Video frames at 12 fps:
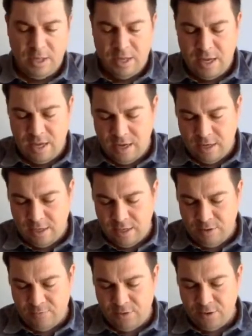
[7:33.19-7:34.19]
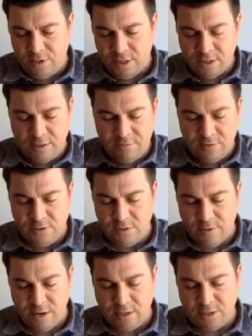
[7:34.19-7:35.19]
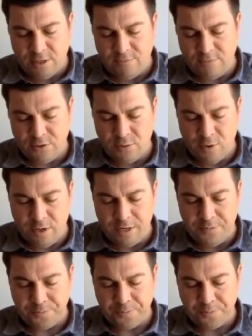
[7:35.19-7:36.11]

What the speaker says: And if we look at the verses around, let's look at verse 20.